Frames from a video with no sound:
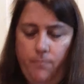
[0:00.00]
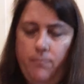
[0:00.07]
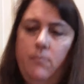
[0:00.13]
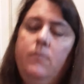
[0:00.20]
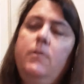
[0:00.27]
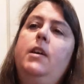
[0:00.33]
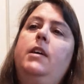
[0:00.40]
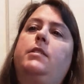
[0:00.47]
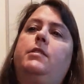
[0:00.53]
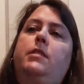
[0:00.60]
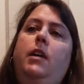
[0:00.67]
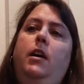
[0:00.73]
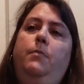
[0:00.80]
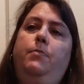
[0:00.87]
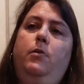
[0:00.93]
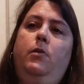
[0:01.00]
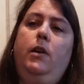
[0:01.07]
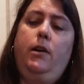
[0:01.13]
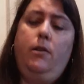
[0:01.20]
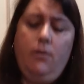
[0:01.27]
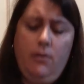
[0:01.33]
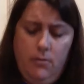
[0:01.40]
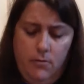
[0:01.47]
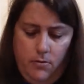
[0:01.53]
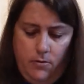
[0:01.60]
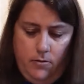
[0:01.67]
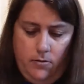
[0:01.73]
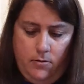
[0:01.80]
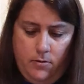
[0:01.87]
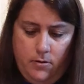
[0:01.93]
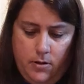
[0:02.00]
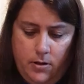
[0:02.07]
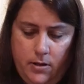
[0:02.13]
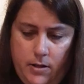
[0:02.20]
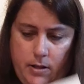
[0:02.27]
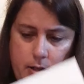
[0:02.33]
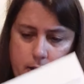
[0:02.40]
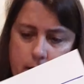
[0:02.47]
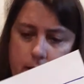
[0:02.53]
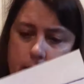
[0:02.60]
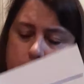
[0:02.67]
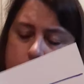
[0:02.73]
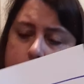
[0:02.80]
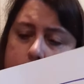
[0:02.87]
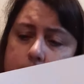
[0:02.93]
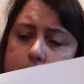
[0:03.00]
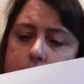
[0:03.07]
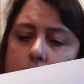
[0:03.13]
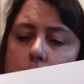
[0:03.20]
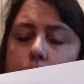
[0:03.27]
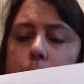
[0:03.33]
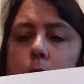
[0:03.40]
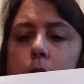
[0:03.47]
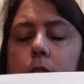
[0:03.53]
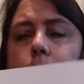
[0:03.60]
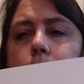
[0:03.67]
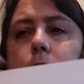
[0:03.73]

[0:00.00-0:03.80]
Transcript: Next capital letter is the uppercase